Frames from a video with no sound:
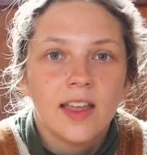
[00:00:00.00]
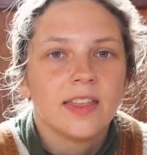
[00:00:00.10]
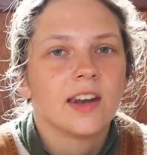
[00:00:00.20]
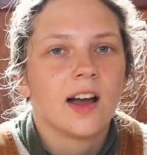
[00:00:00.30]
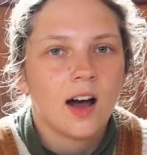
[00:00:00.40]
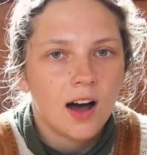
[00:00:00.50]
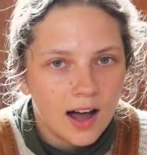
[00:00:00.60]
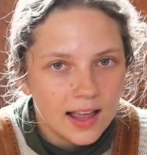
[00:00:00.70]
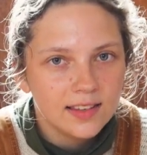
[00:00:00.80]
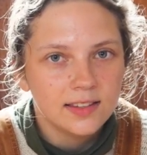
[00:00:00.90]
then I
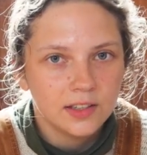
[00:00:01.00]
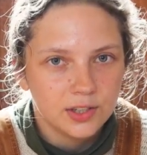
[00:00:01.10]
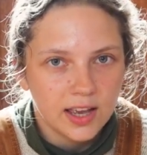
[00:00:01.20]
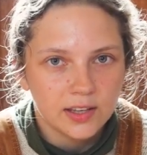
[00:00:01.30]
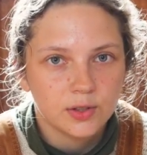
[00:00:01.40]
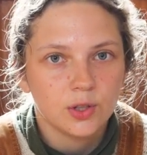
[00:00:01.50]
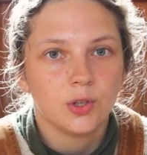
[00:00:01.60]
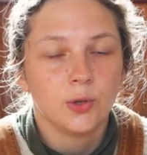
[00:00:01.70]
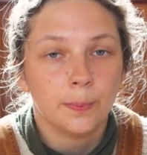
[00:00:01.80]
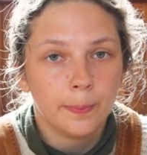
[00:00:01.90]
highly suggest
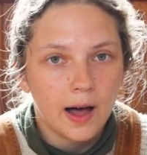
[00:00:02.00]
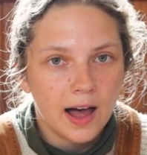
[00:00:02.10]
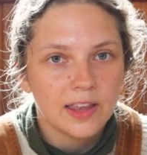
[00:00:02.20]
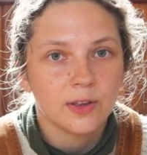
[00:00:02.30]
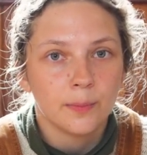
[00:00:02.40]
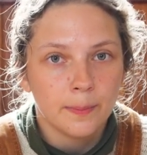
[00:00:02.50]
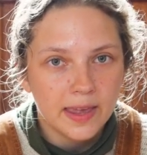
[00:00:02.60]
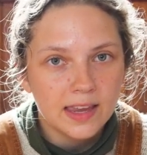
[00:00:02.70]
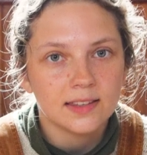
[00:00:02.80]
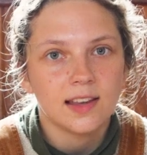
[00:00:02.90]
you buy your
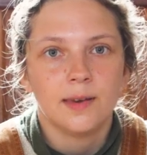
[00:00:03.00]
meat